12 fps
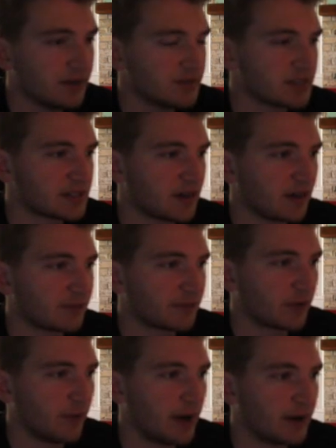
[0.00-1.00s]
I used this card
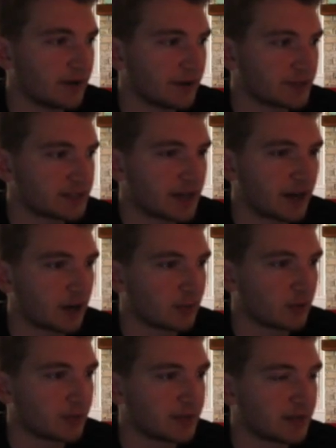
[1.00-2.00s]
for a while and I was
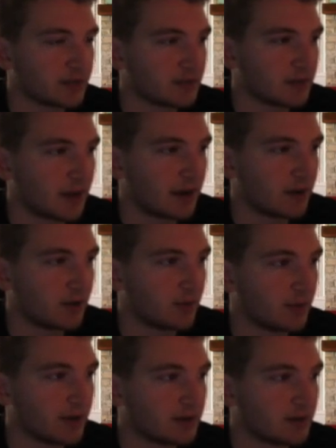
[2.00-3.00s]
terrible with it. I don't know
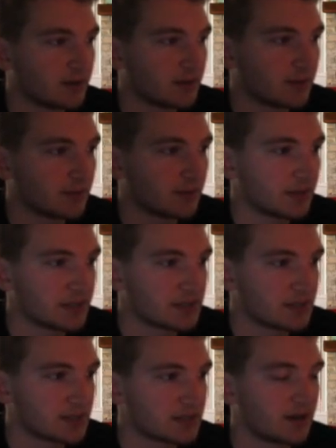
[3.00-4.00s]
what,
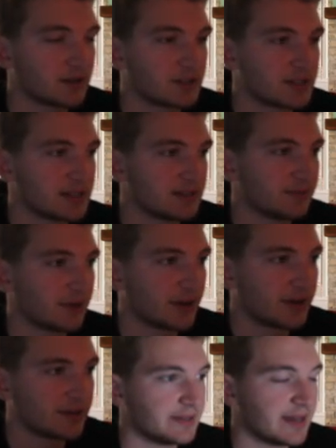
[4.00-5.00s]
this, this card just isn't very
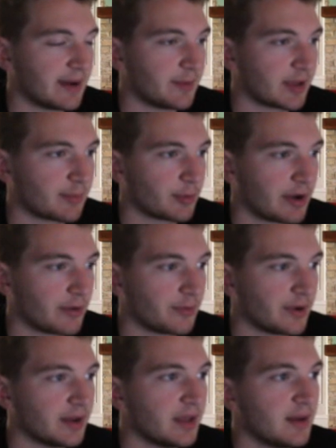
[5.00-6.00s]
the Domonic Brown
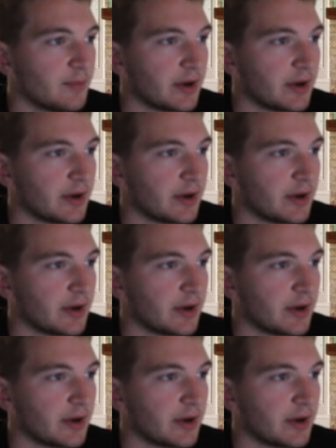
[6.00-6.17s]
one.